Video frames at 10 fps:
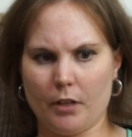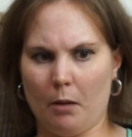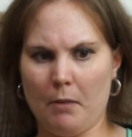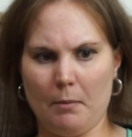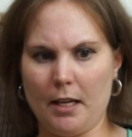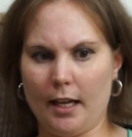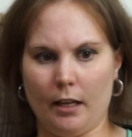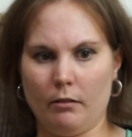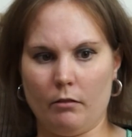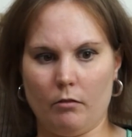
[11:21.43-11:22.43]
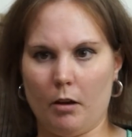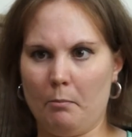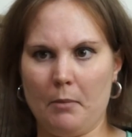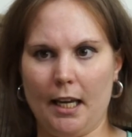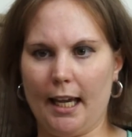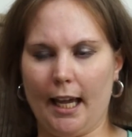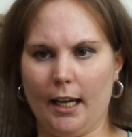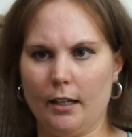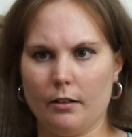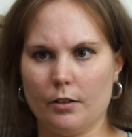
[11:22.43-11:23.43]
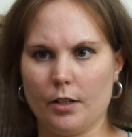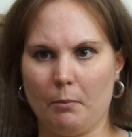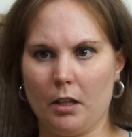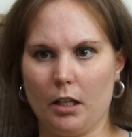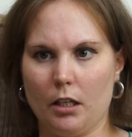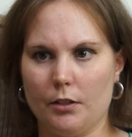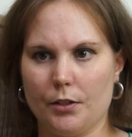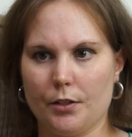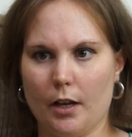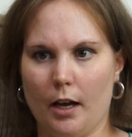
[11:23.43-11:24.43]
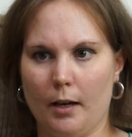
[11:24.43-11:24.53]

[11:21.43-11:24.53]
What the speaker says: maybe can mitigate some of these,